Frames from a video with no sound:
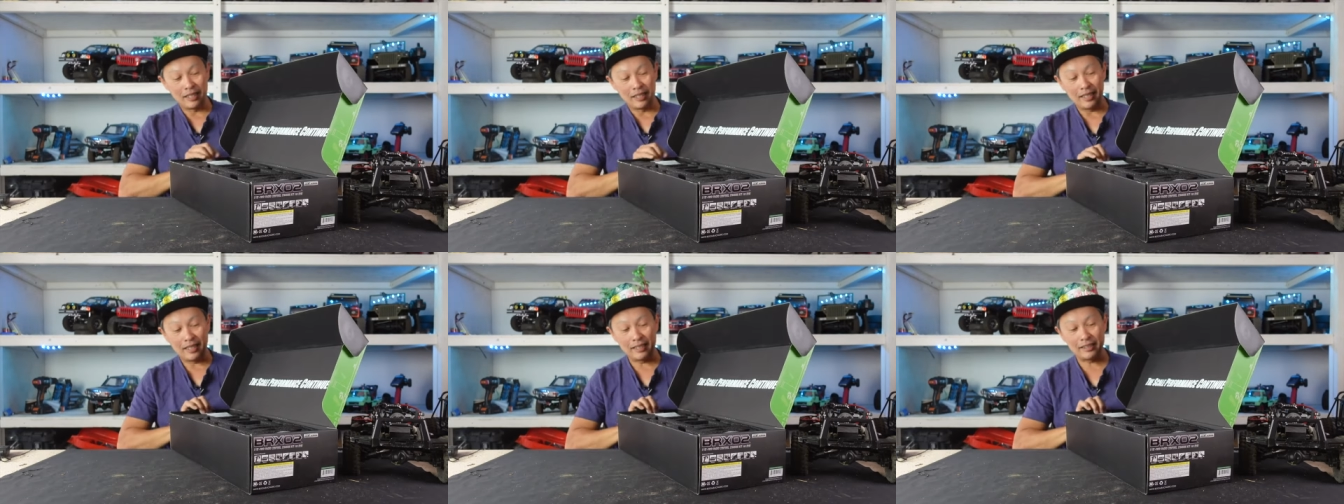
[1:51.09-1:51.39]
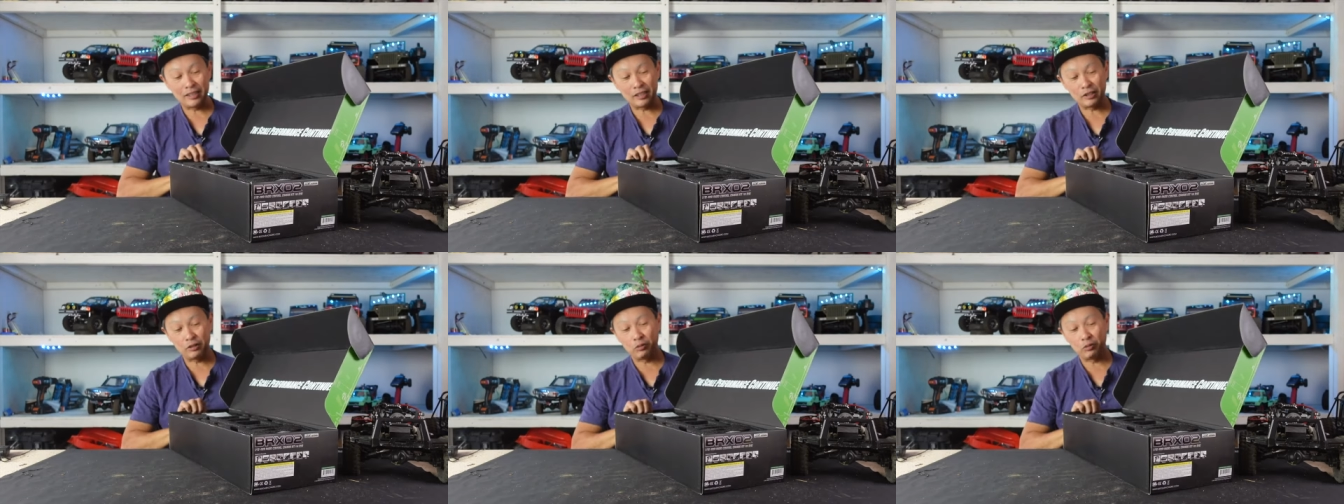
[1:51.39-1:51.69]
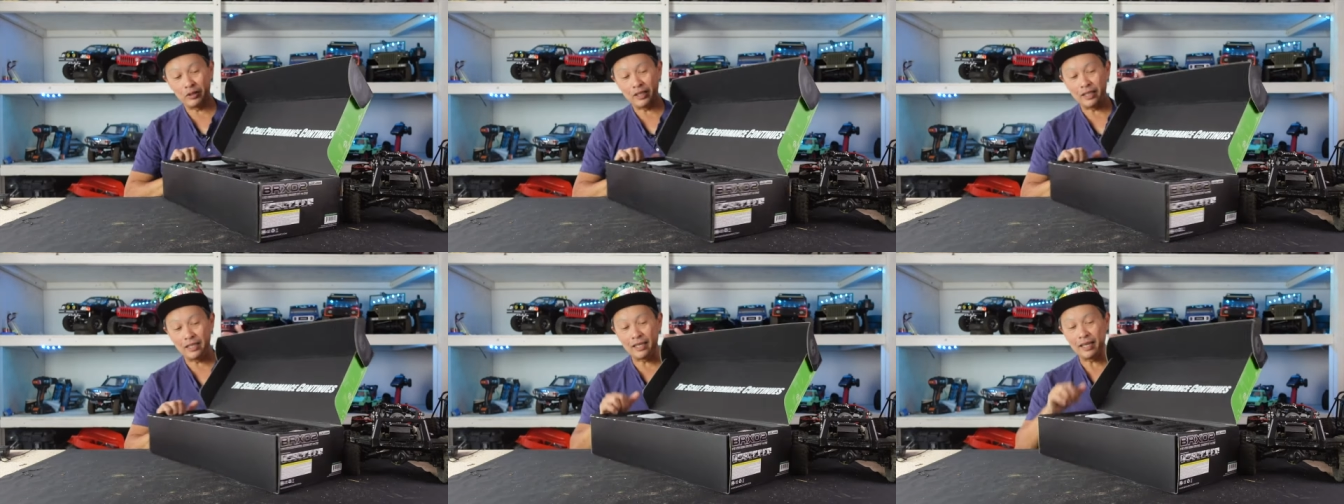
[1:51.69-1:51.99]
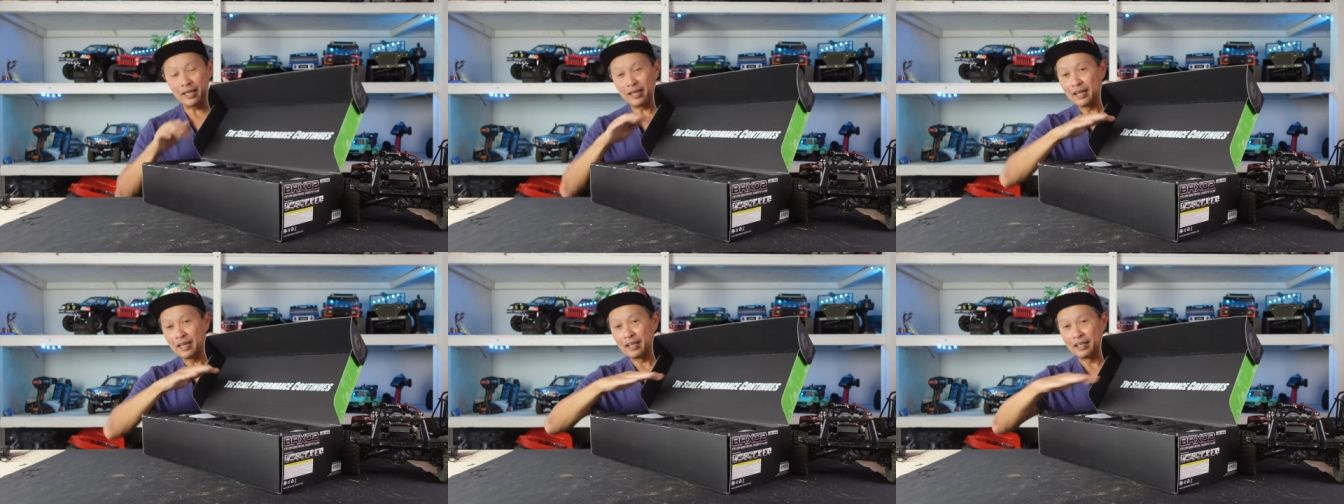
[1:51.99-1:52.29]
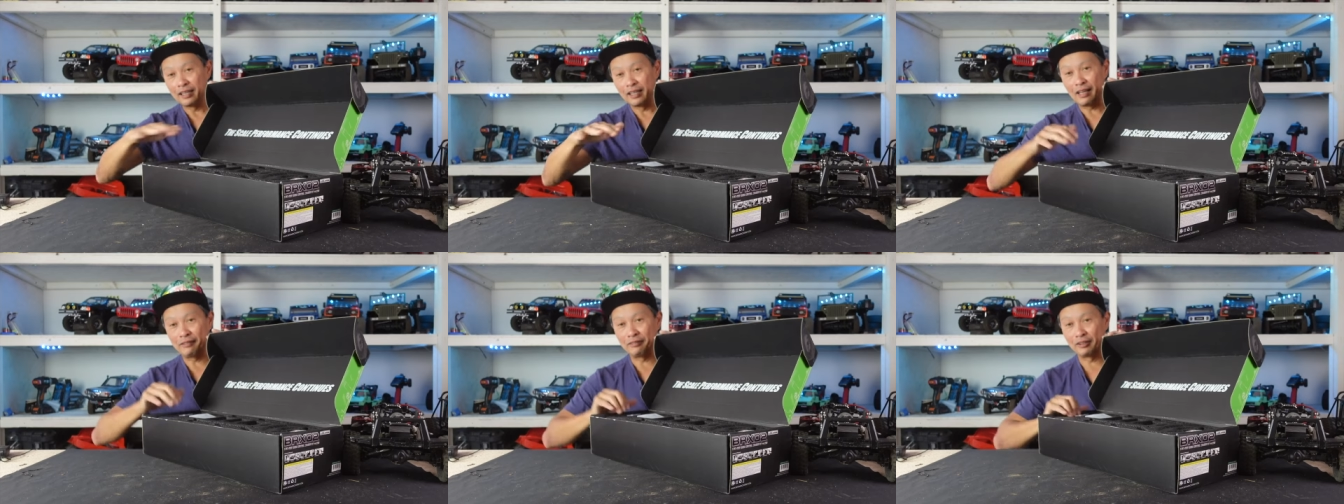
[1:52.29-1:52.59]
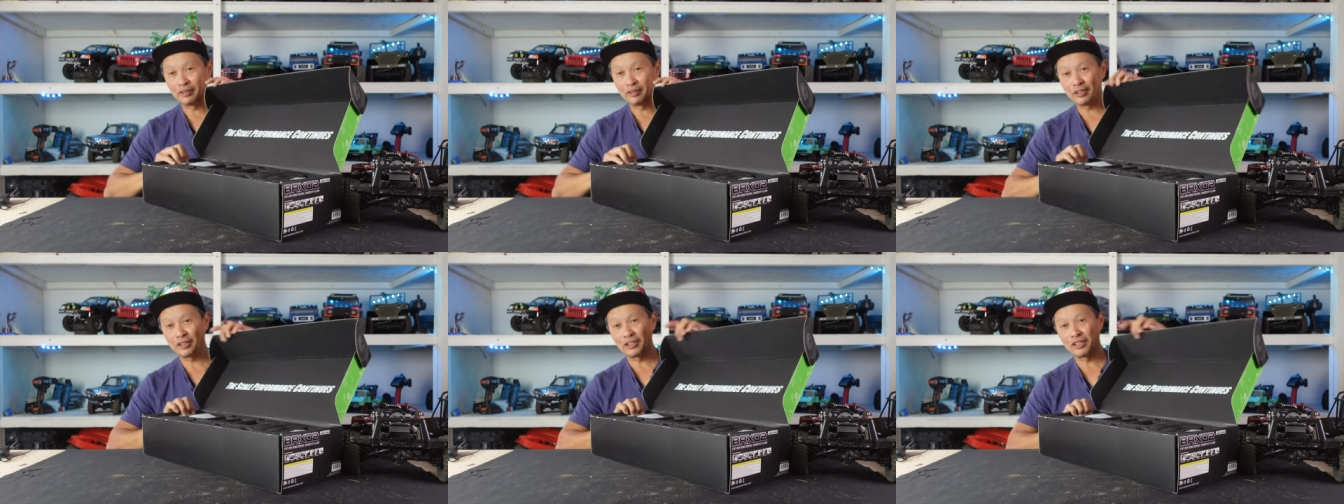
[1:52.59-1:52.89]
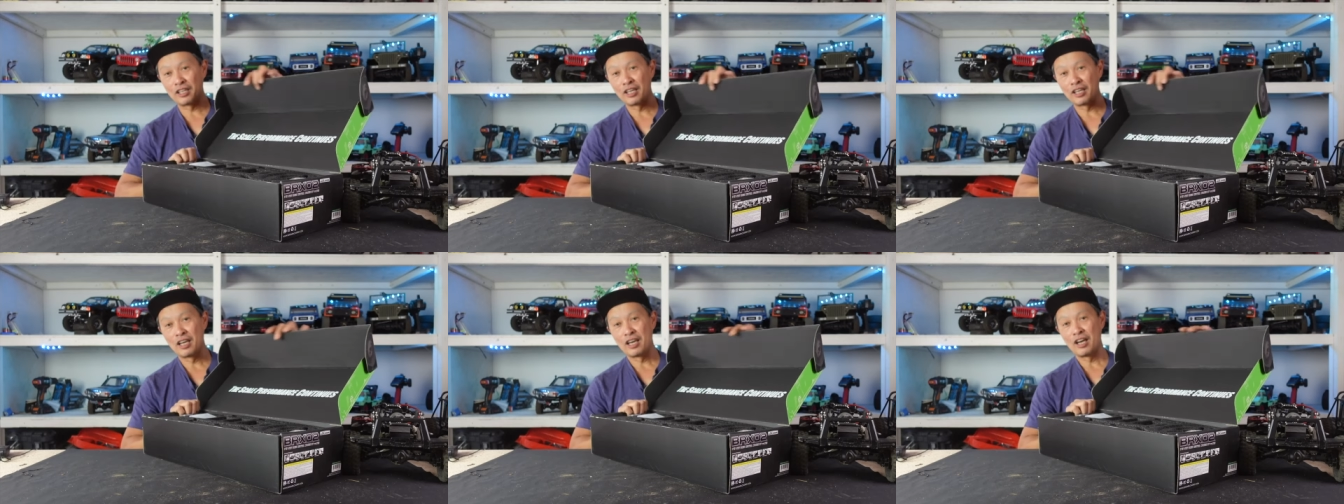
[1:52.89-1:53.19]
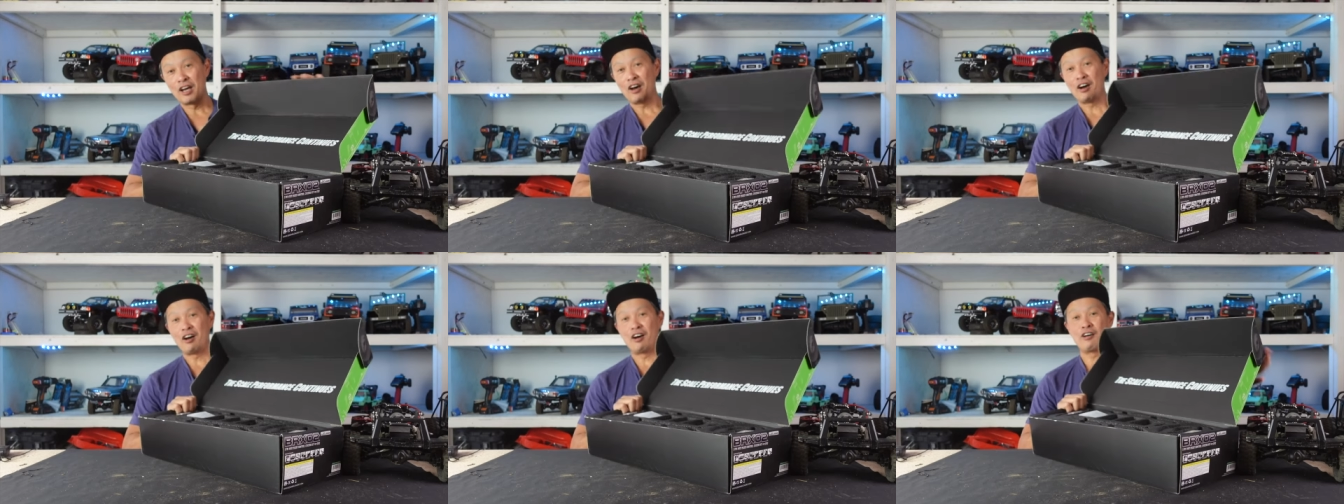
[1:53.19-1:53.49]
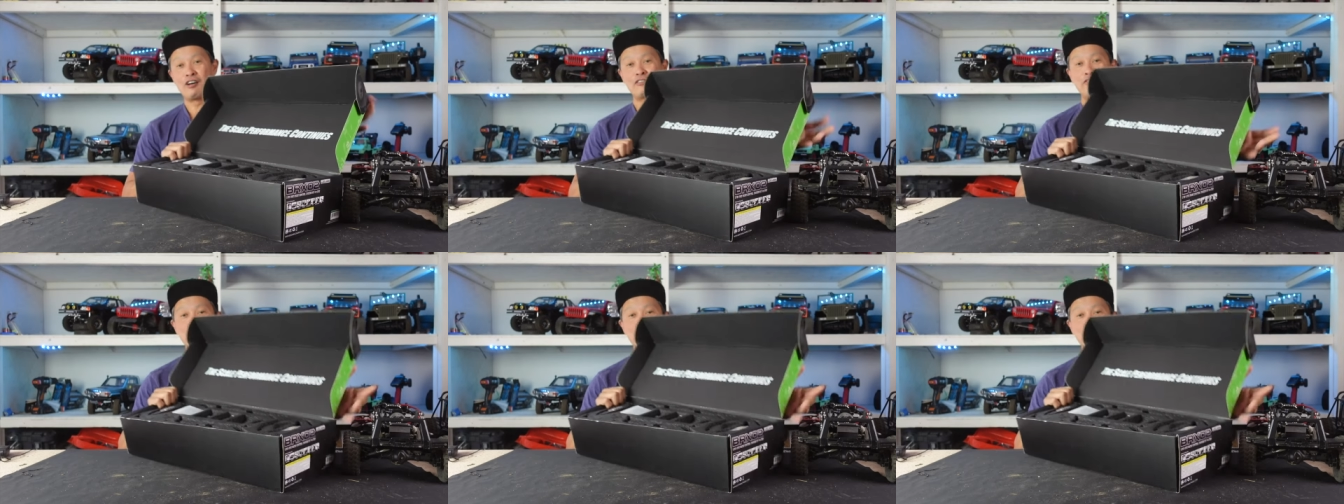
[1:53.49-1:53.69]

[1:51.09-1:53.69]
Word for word: It's three levels of